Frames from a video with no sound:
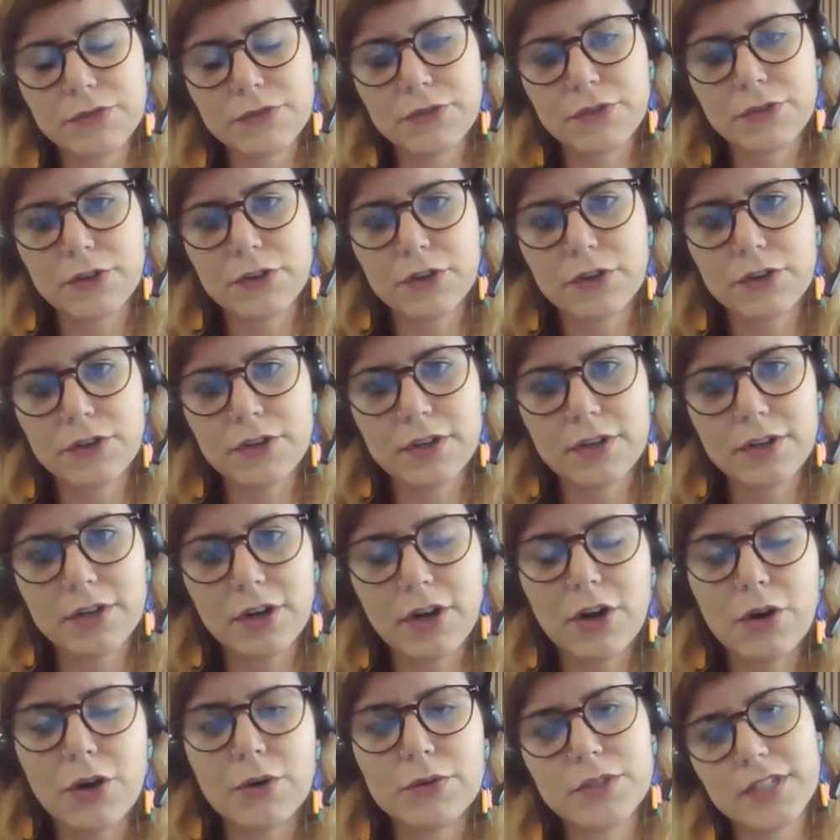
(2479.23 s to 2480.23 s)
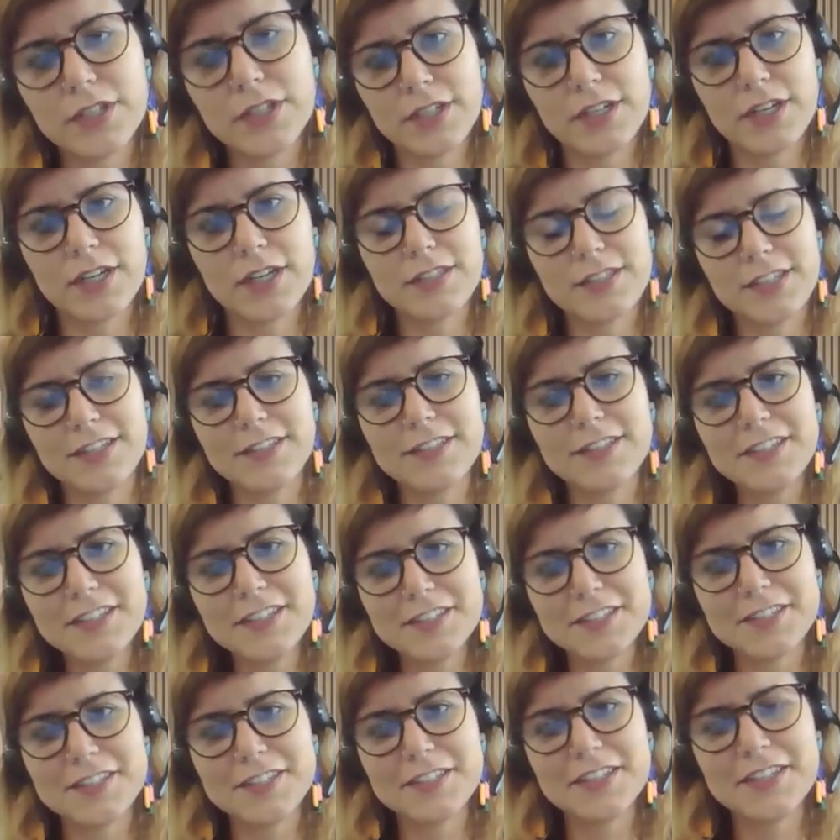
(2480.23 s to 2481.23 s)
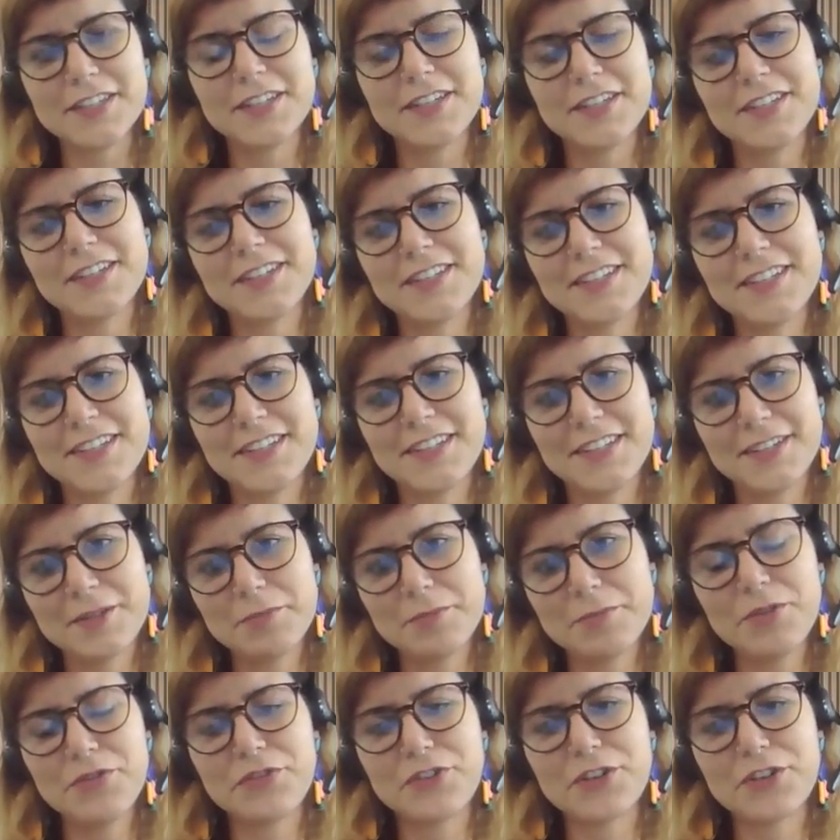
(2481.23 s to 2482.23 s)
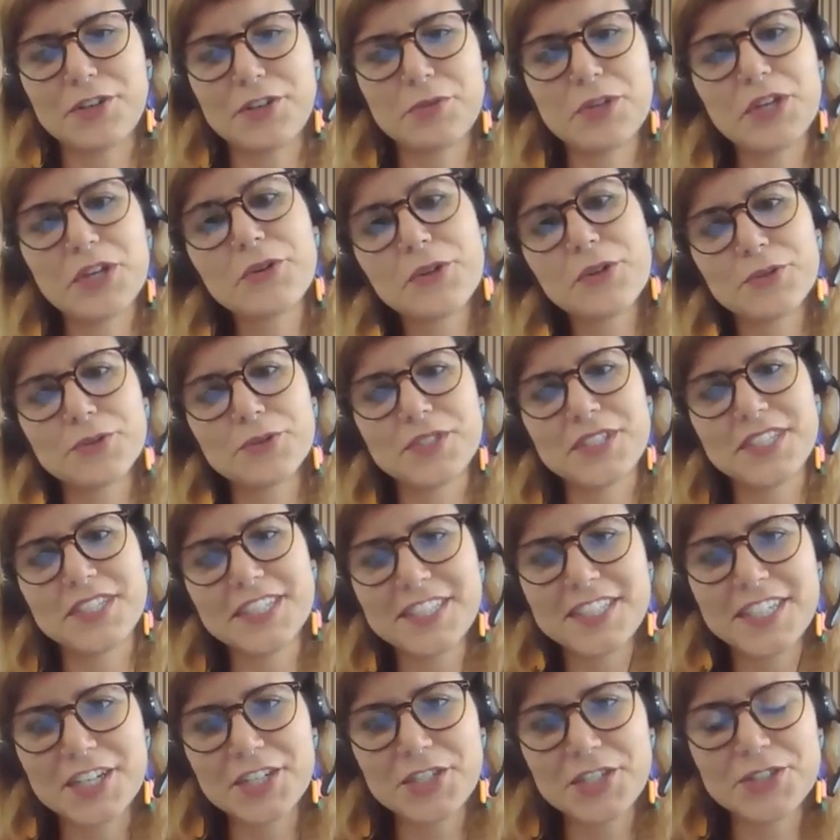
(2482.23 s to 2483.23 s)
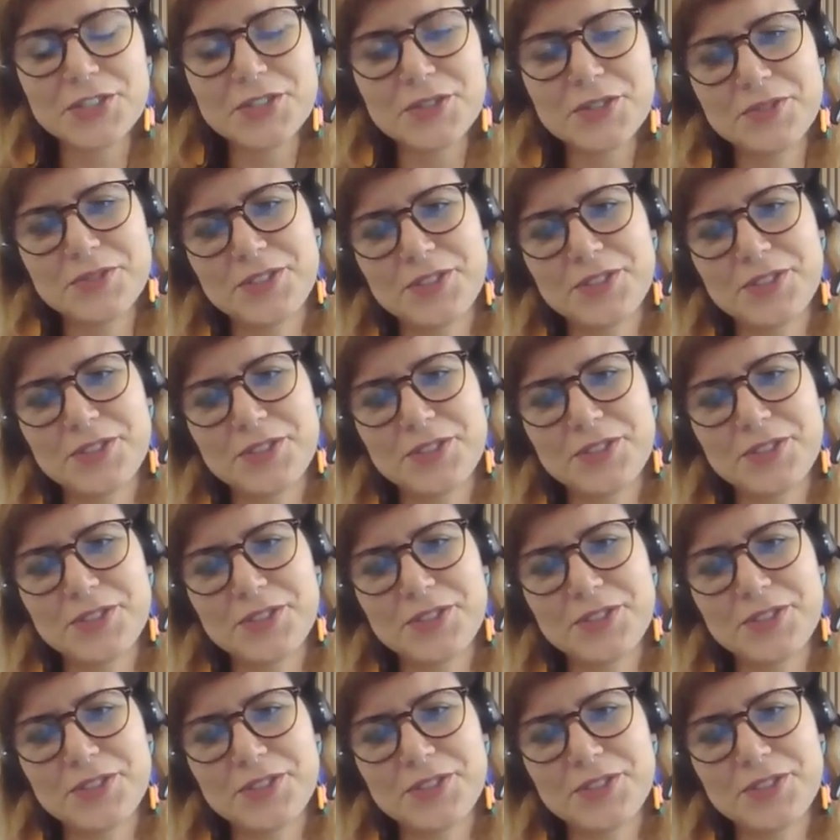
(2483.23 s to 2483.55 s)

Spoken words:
for all the attendees before we close the session.